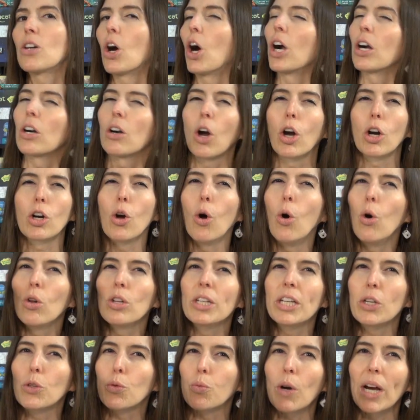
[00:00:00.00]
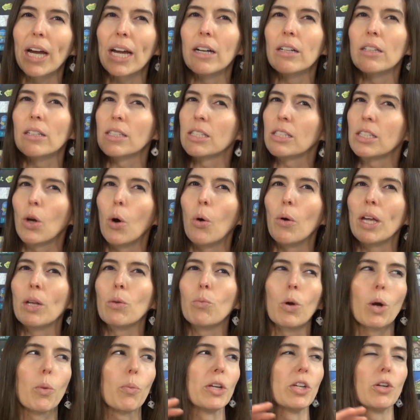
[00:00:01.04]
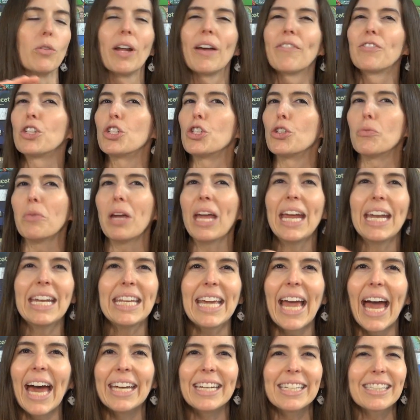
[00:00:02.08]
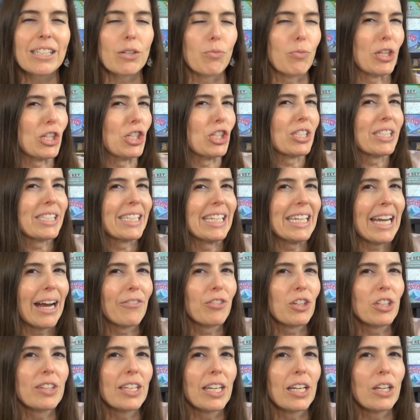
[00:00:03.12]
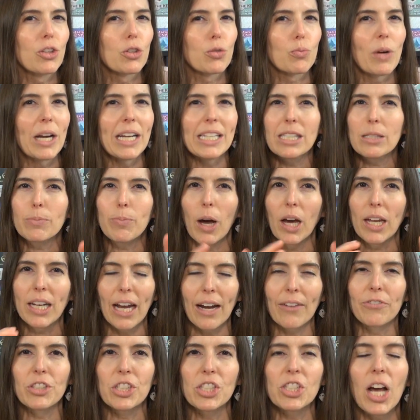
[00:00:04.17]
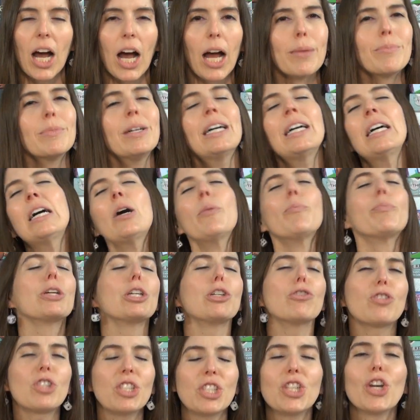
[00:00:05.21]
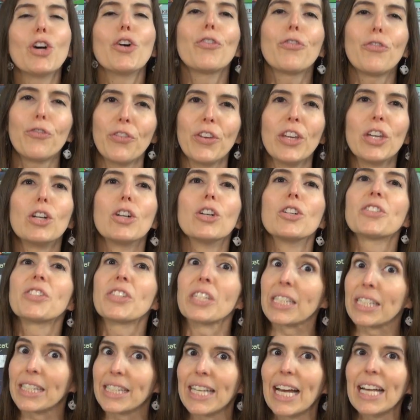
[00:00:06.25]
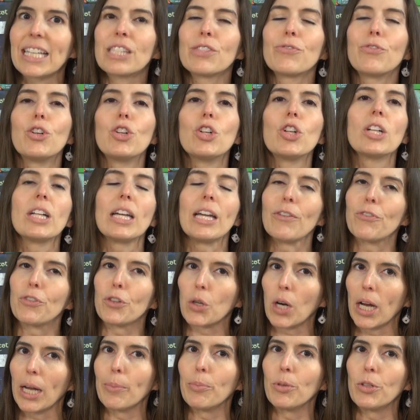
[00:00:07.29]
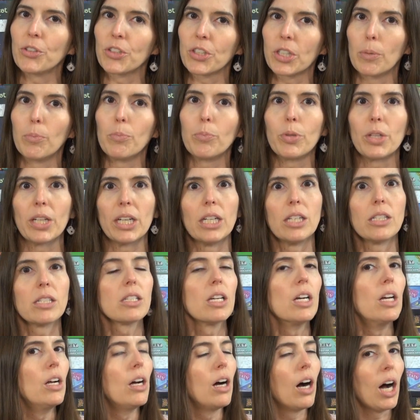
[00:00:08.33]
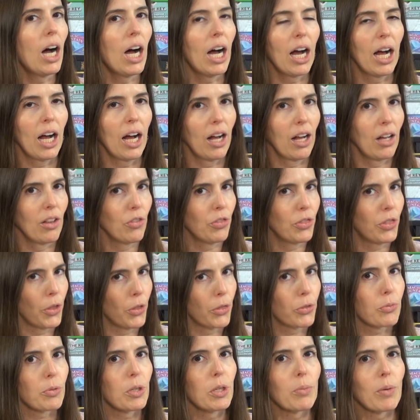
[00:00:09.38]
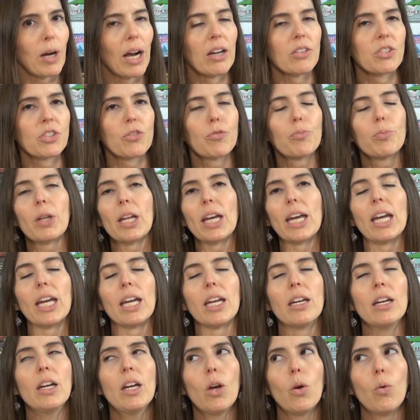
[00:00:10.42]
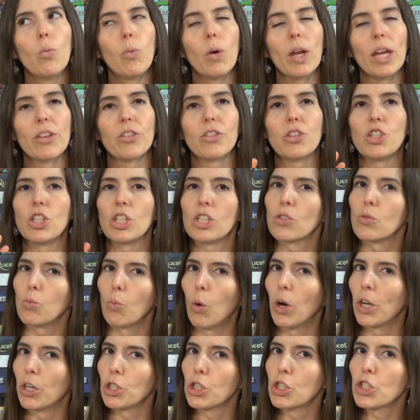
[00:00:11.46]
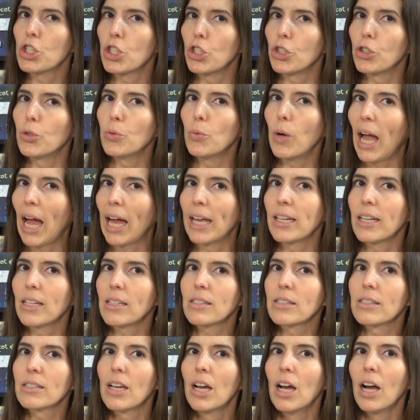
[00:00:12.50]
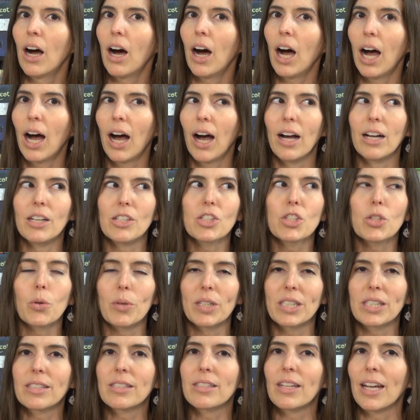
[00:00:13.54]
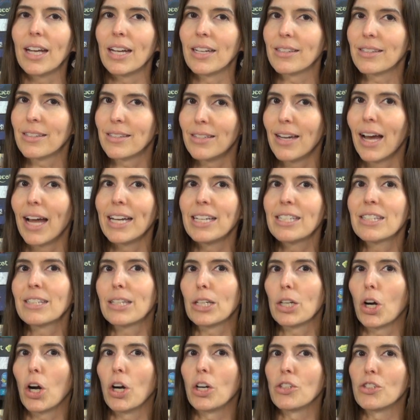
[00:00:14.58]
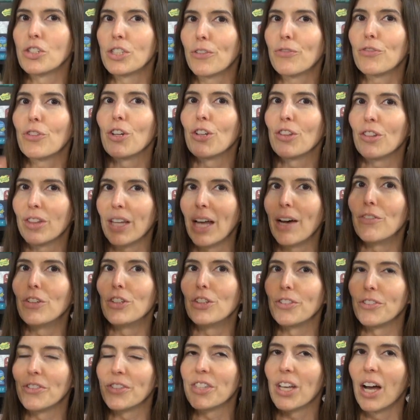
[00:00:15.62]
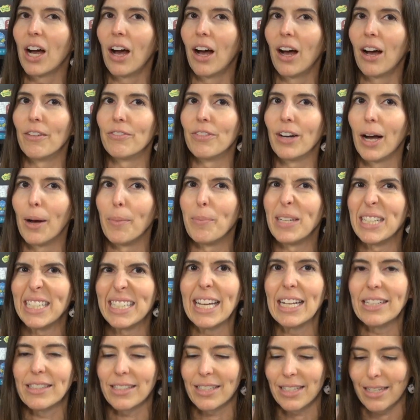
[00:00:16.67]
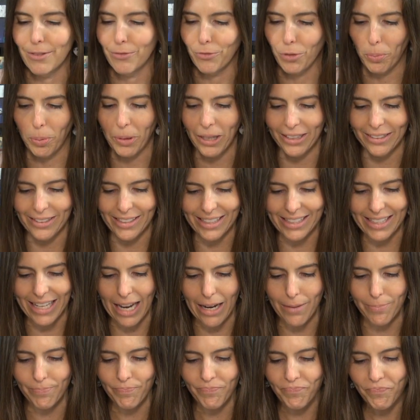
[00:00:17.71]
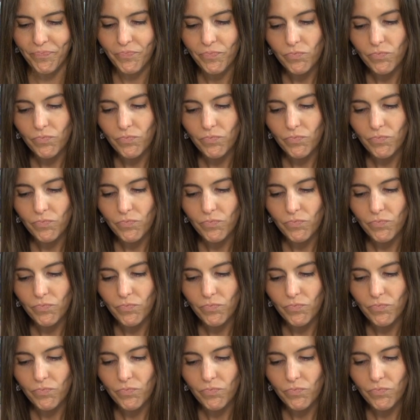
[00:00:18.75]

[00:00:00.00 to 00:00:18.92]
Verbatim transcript: Our, our holy grail is going where we don't have to do any edits and we just get everything in the right spot every time, but you still feel successful if you're able to complete uh, the three rounds of play with just one or two edits. Uh, so it's it's nice. There are different levels of um, intensity for playing this game.